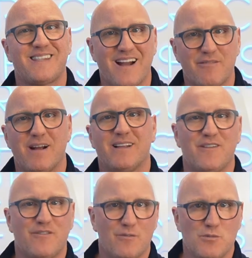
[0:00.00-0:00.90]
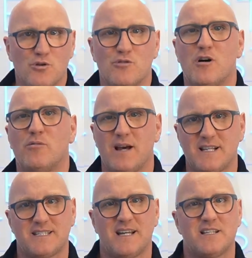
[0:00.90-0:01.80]
directly from your own
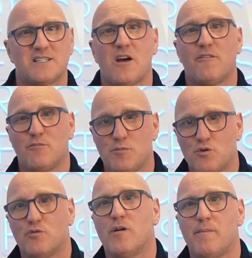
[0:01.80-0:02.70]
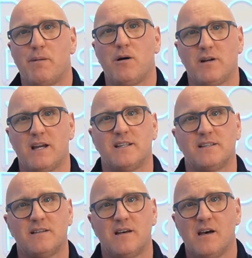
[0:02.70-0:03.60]
assets, from your own pocket.
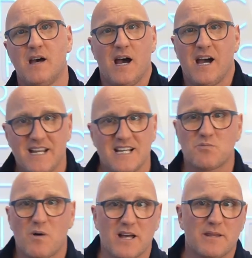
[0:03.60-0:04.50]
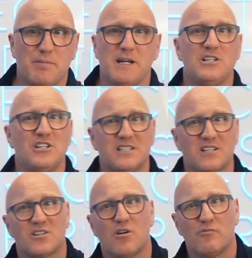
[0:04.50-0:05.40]
And here's why the PGs are
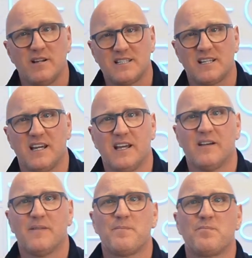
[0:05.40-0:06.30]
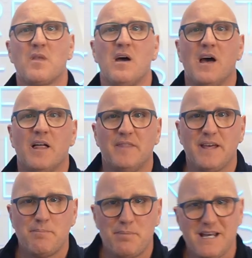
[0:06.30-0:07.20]
so risky.
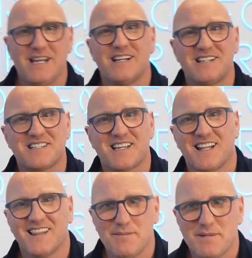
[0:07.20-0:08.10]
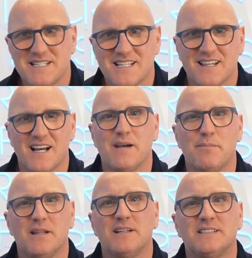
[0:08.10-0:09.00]
They pierce limited
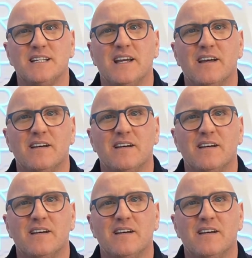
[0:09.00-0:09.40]
liability.